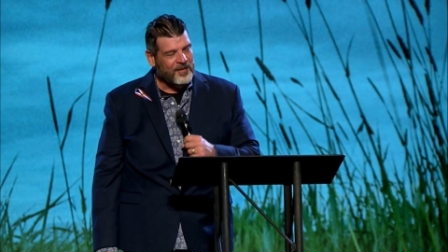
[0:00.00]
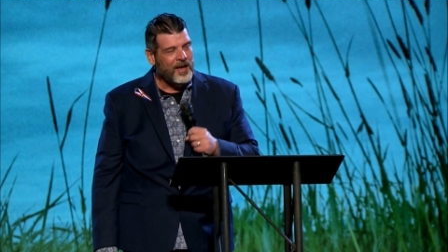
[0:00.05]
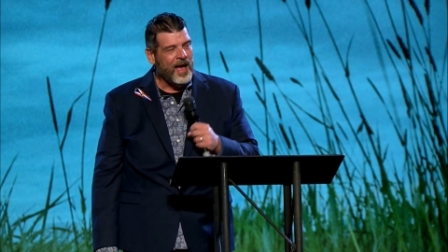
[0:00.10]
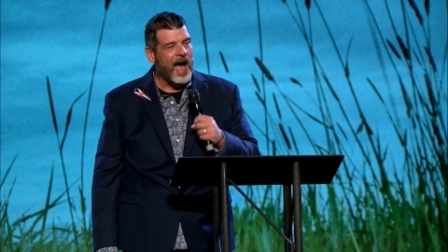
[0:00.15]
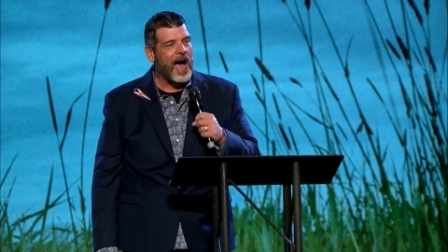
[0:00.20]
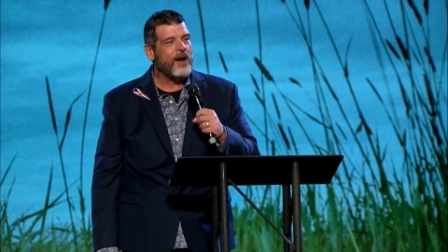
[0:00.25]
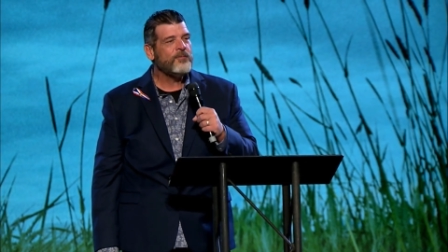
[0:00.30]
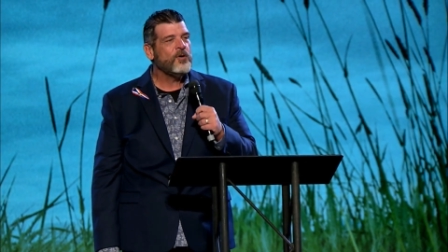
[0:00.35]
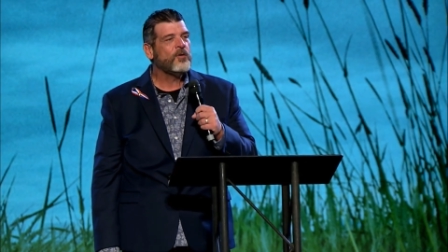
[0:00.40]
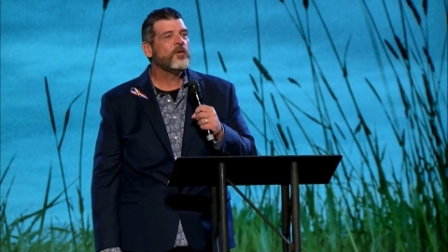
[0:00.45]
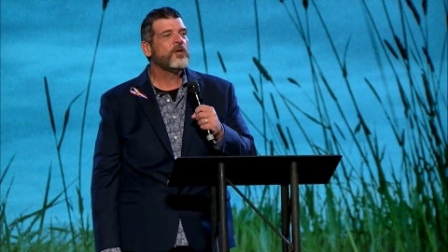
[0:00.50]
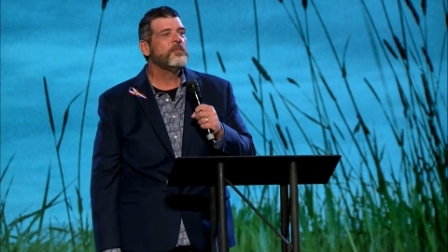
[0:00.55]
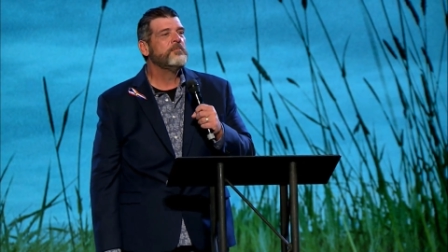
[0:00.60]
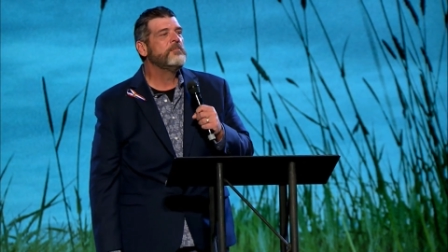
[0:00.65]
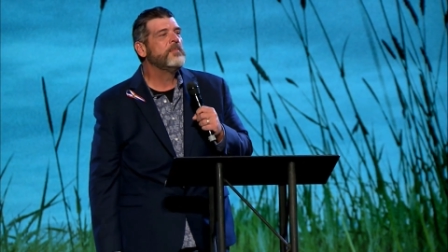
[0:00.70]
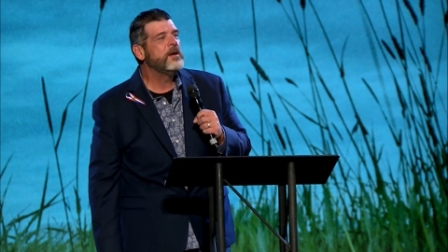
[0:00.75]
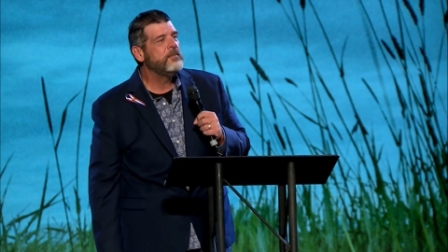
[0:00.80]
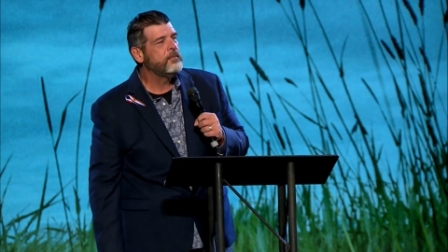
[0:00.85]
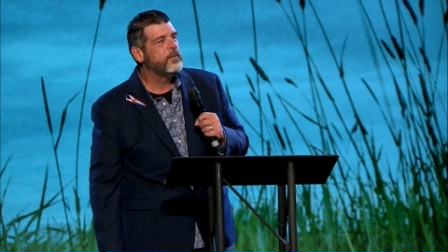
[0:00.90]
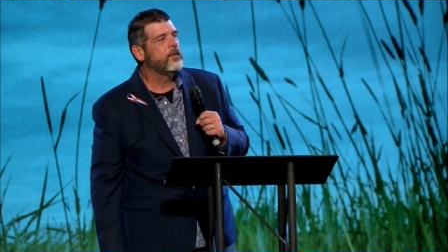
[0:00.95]
I will
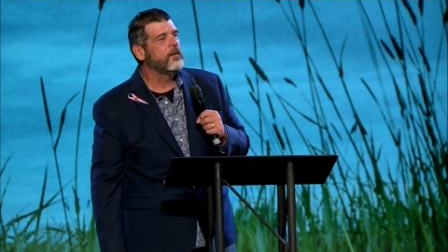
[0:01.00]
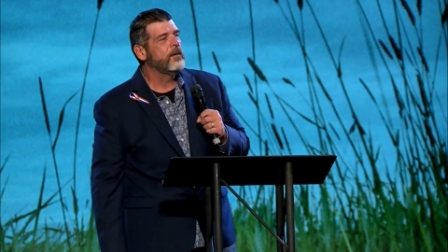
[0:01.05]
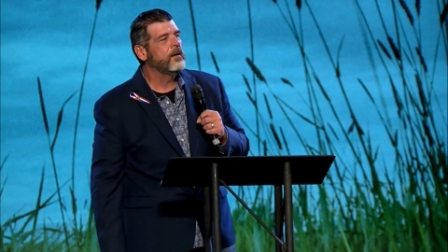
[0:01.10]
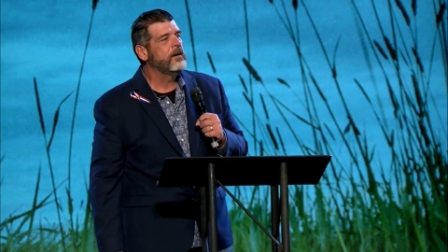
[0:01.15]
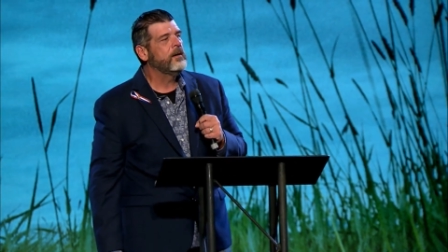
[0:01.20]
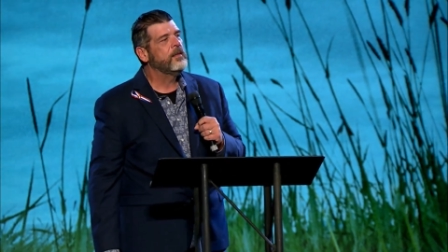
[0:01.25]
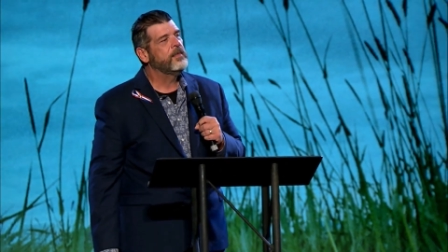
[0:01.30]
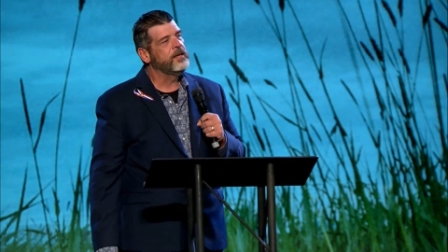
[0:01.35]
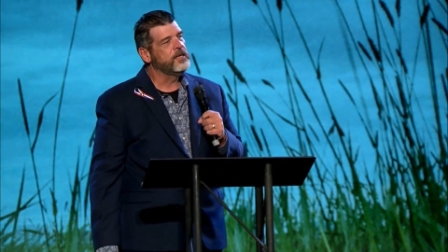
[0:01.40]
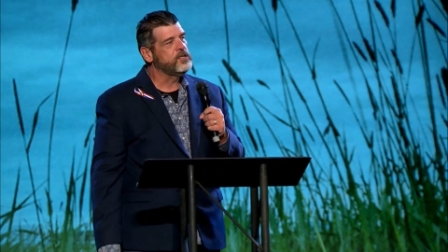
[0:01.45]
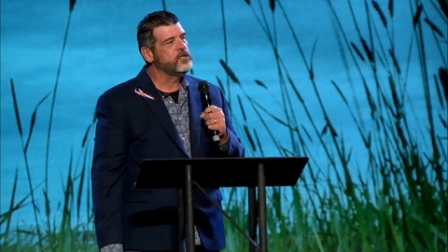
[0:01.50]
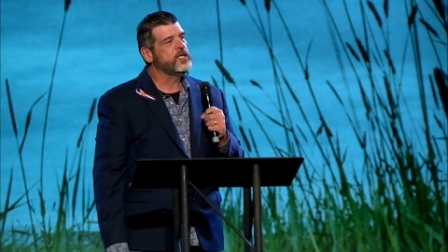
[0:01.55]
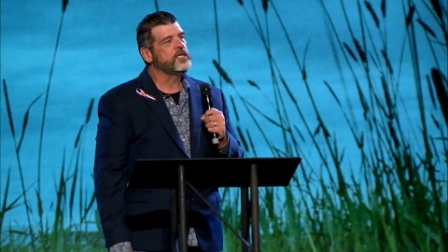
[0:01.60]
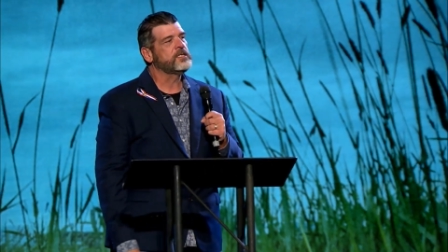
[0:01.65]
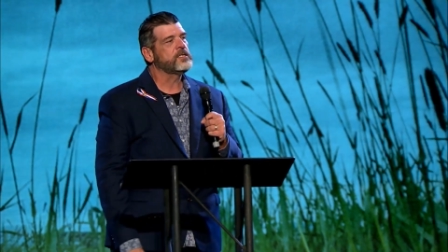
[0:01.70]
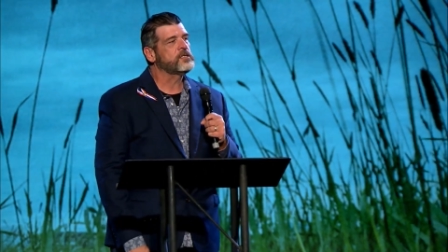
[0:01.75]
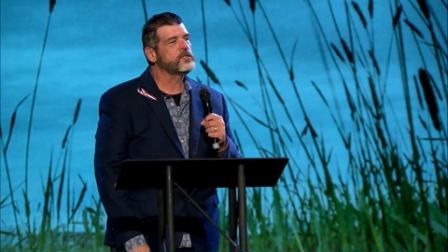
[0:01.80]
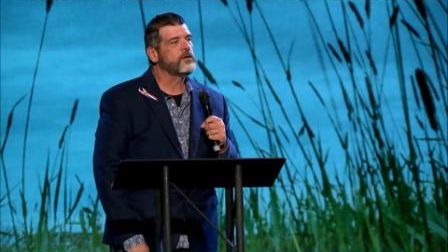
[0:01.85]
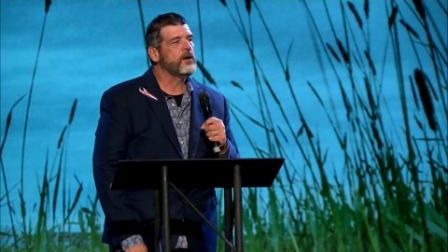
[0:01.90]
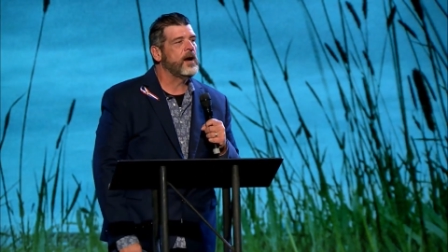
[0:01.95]
remember that
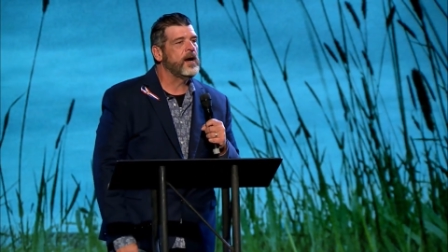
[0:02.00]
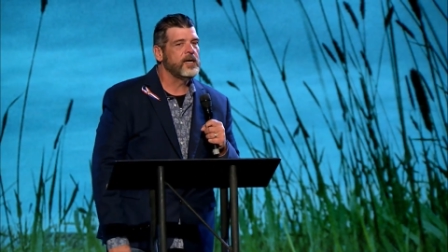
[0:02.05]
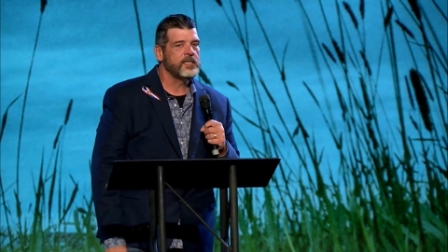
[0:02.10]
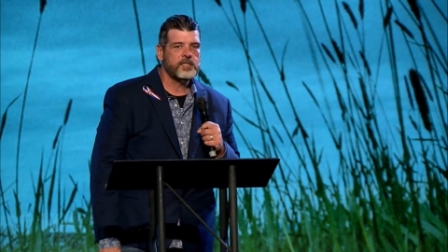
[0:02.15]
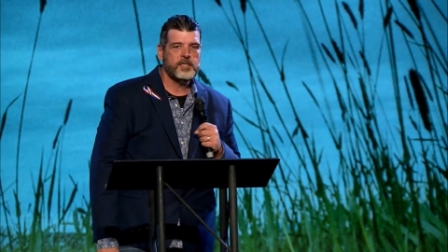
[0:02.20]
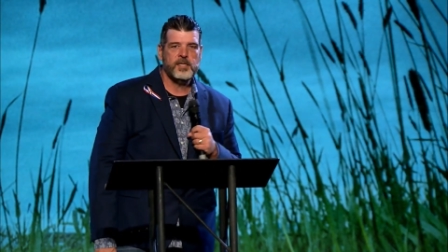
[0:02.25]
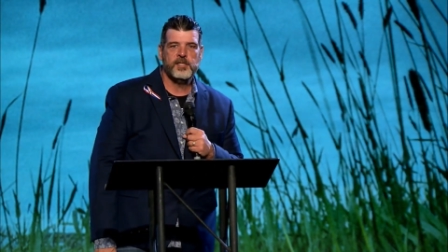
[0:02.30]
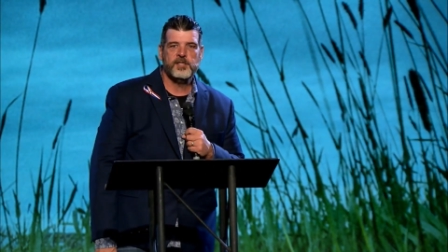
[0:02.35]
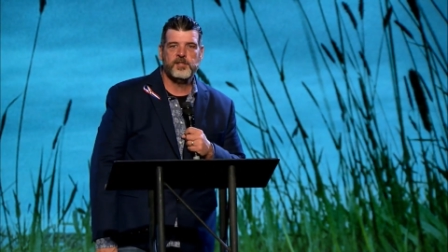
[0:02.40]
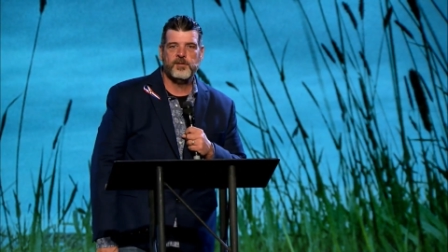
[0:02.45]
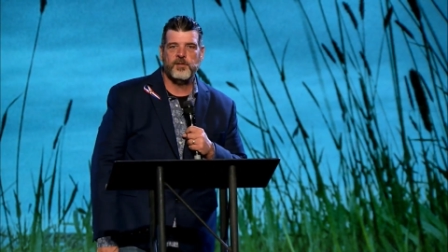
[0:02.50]
Jesus Christ is